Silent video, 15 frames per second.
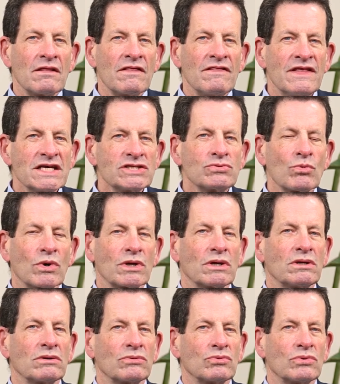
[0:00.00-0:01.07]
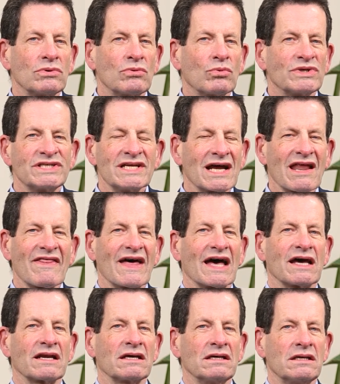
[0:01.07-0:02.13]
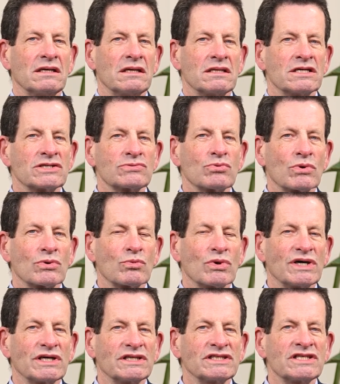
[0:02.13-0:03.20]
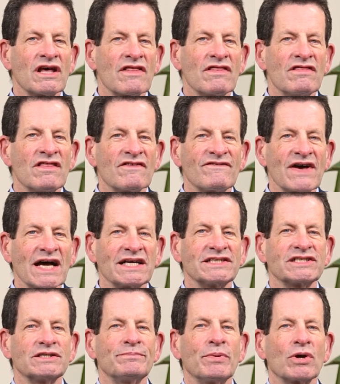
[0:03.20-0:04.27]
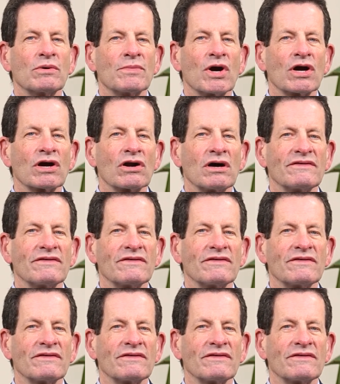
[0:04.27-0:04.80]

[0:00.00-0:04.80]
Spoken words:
This one was none of that. This one was the fastest bear market